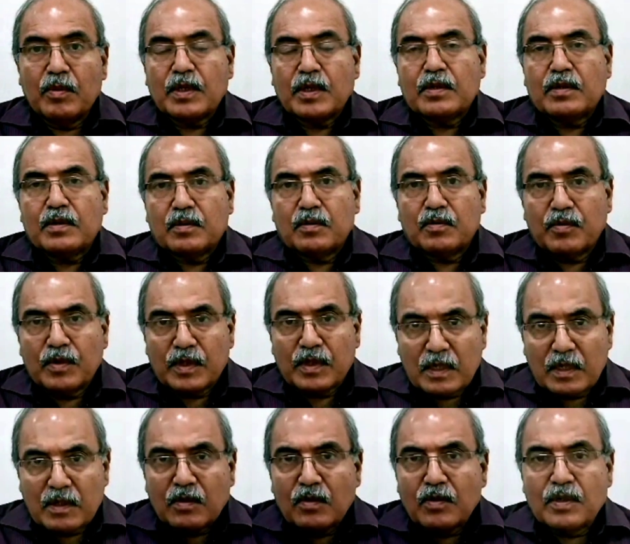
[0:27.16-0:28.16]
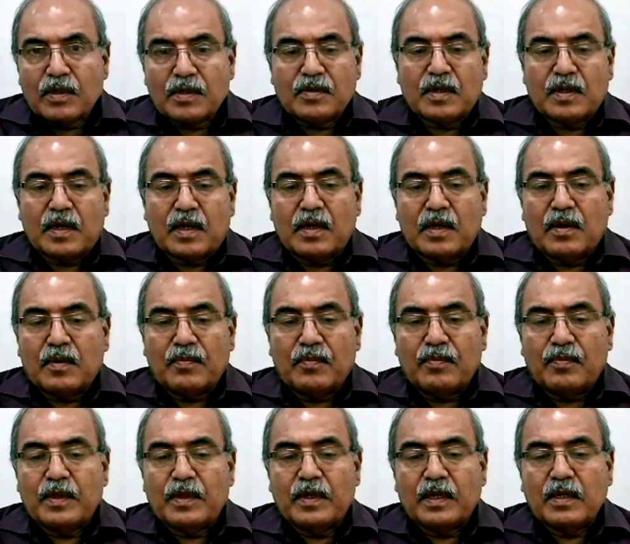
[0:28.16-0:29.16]
But within Odisha,
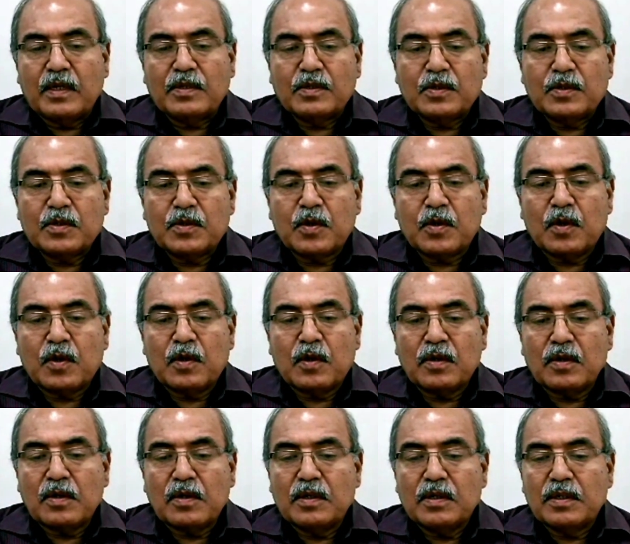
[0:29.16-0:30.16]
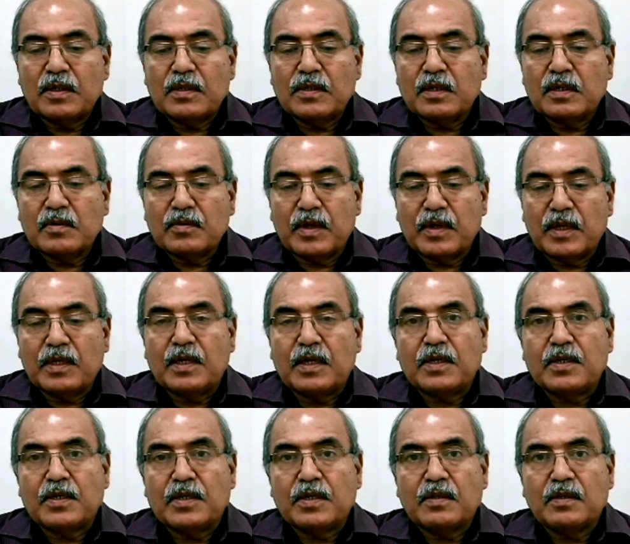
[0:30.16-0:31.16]
there are strong regional
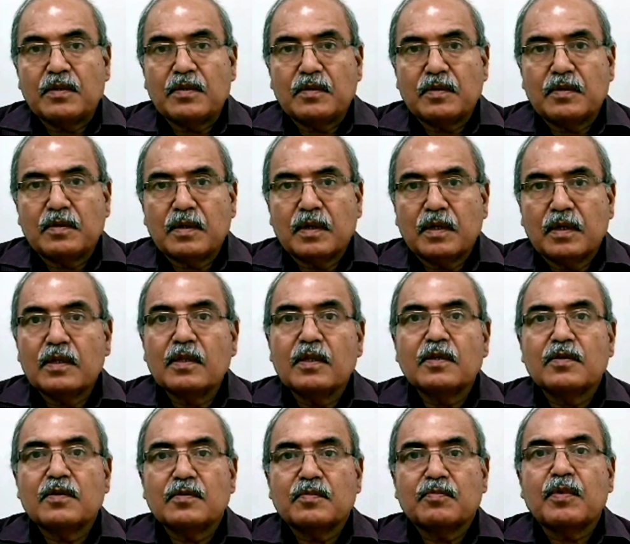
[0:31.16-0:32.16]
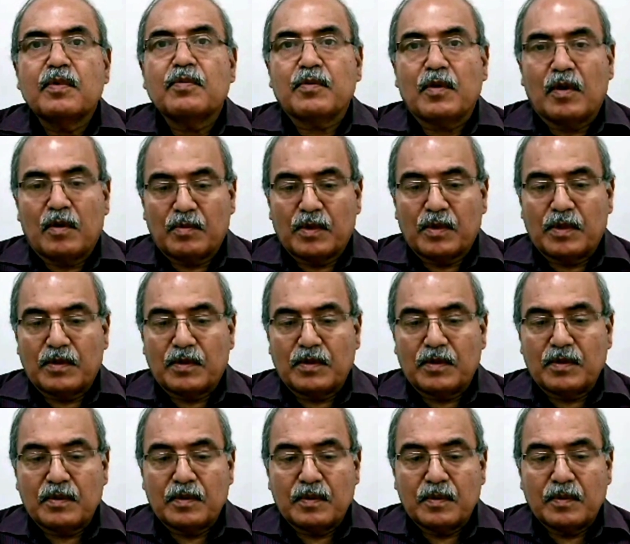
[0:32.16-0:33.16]
variations in this
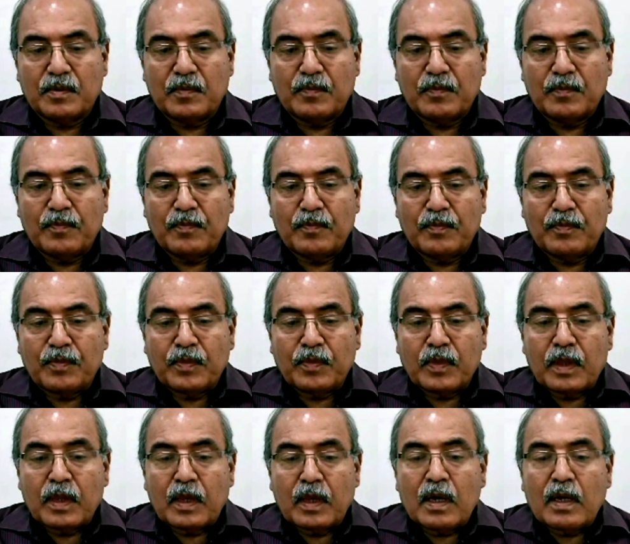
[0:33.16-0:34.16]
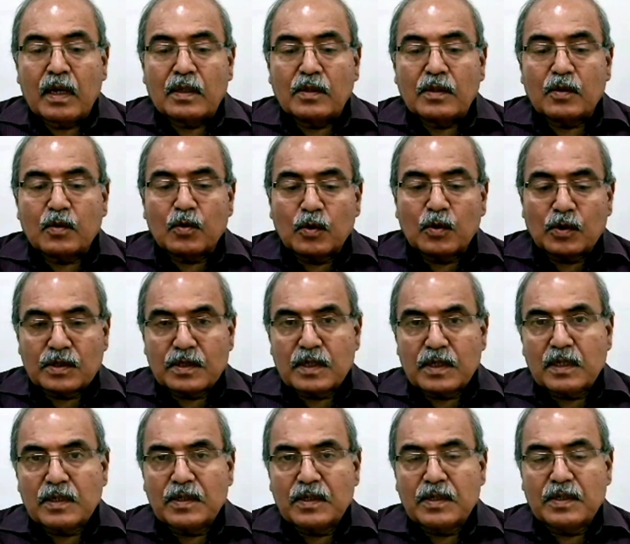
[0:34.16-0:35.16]
performance. The
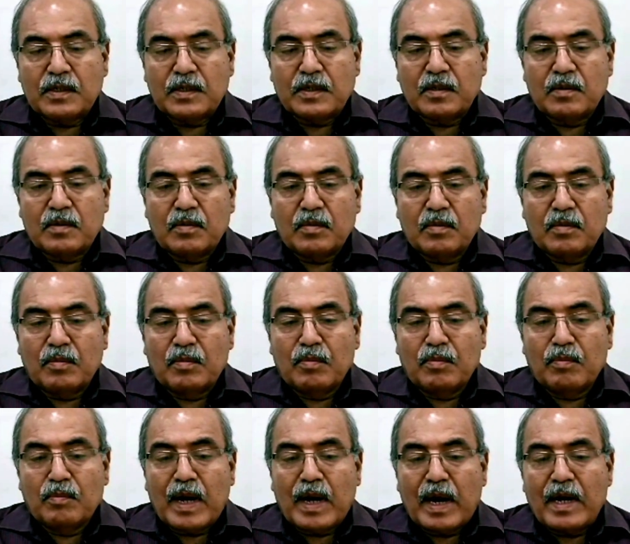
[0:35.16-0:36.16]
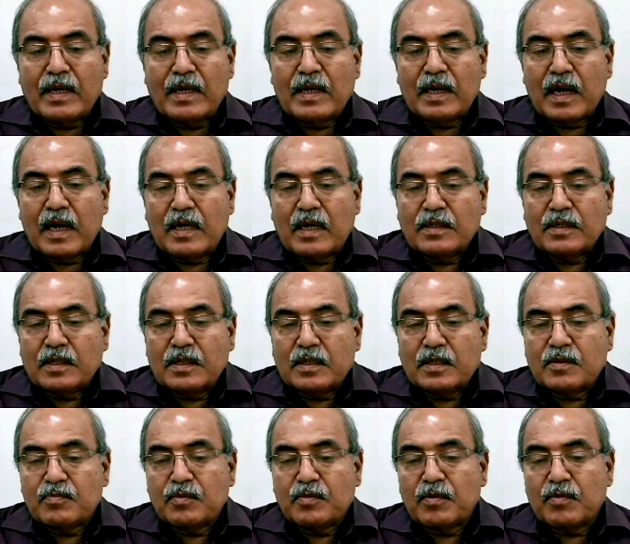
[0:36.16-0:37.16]
coastal region, by and large,
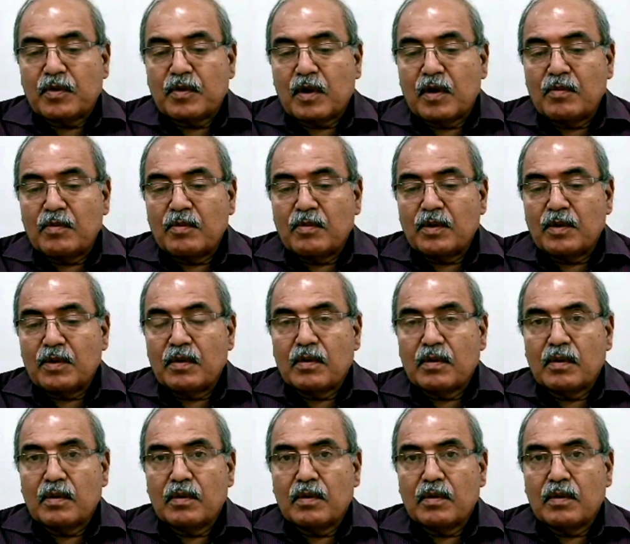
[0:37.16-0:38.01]
has performed